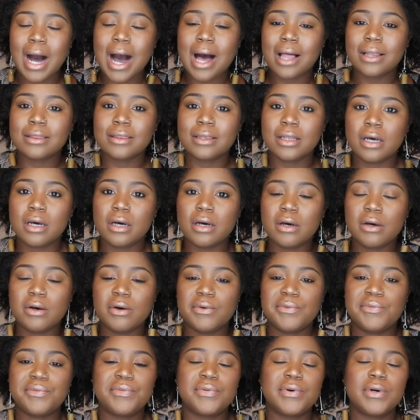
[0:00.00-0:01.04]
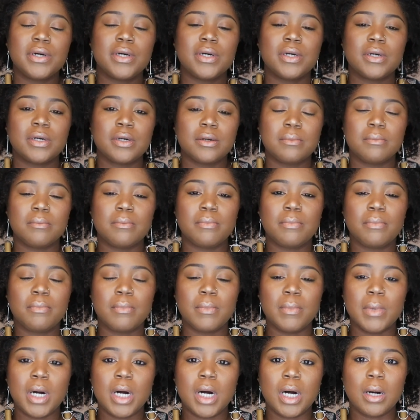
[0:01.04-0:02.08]
I love
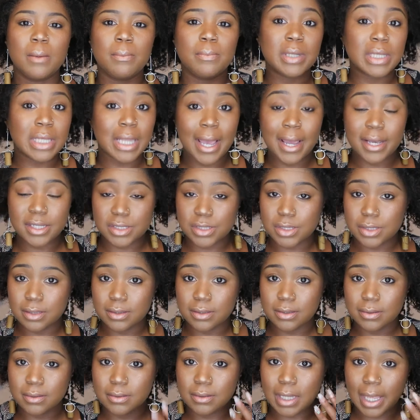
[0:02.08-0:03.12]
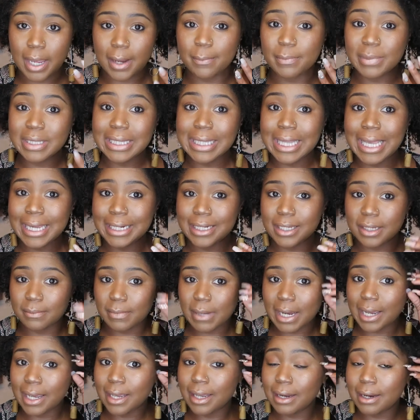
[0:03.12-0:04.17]

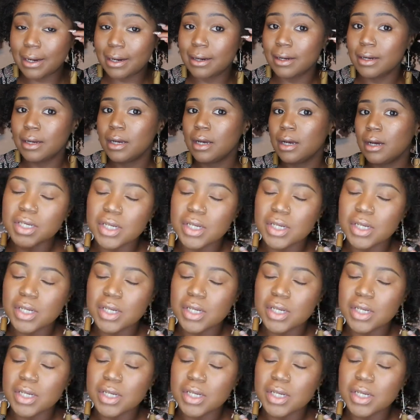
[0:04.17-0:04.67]
plaiting my hair.